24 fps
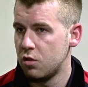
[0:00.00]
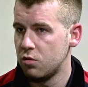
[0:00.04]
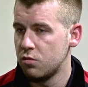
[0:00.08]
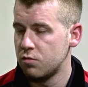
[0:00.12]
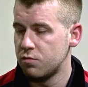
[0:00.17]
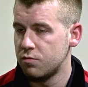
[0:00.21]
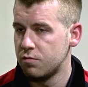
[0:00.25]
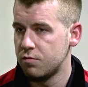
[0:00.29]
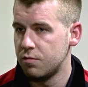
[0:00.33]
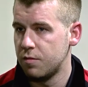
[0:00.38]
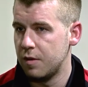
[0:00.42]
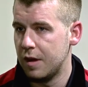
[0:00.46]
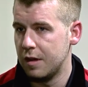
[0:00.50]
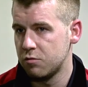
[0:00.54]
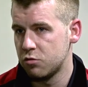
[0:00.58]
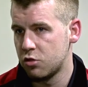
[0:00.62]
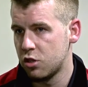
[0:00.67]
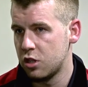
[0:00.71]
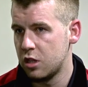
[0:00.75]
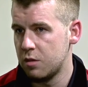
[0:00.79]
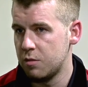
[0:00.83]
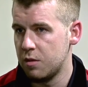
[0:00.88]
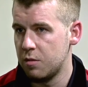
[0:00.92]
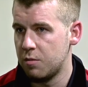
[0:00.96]
out. It's
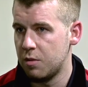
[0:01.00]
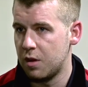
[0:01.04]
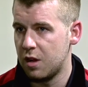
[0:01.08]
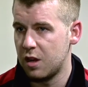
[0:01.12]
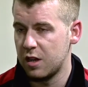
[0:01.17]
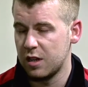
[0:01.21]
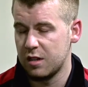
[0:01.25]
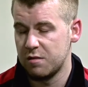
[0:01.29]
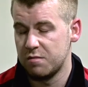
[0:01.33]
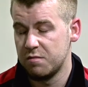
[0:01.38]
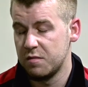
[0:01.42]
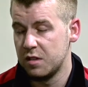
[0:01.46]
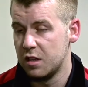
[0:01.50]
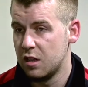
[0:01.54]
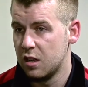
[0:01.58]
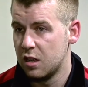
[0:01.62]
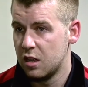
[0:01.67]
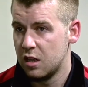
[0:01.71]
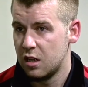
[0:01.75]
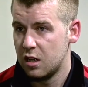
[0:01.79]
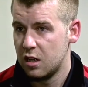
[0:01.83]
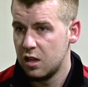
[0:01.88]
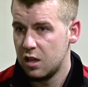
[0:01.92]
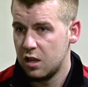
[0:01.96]
good to be back, and
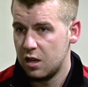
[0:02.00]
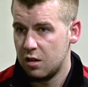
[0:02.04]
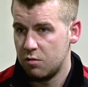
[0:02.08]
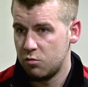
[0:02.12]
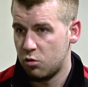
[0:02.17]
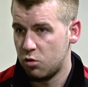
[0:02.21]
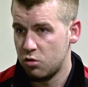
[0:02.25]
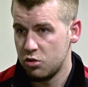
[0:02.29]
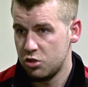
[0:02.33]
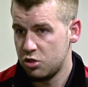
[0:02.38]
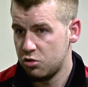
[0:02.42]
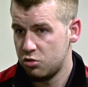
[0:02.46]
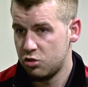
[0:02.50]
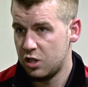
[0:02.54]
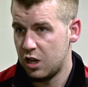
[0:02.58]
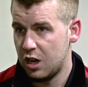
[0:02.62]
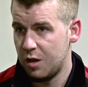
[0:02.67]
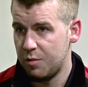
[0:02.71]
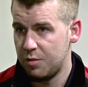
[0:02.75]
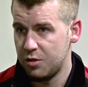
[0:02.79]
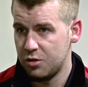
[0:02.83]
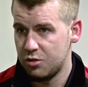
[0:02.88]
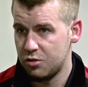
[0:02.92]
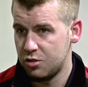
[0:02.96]
I'm honestly just
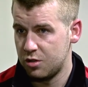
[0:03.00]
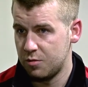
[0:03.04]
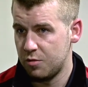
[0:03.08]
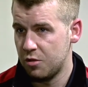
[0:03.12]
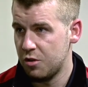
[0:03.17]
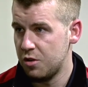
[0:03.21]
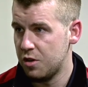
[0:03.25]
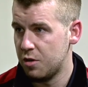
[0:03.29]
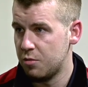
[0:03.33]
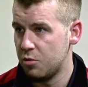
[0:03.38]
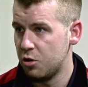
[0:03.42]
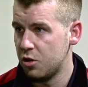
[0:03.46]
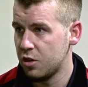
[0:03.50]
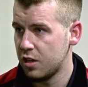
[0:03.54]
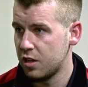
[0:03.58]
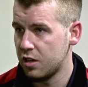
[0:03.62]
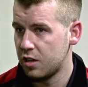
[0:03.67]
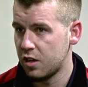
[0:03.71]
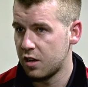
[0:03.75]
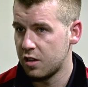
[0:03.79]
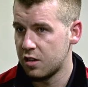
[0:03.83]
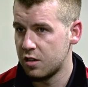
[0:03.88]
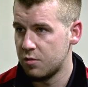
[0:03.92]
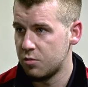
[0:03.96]
happy just to be running about again,
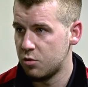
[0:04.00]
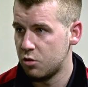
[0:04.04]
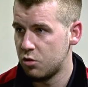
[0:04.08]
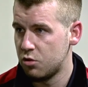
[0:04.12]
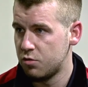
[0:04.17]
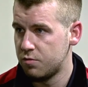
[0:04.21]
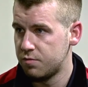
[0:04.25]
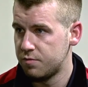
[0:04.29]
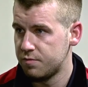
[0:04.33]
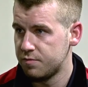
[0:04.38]
kicking the ball.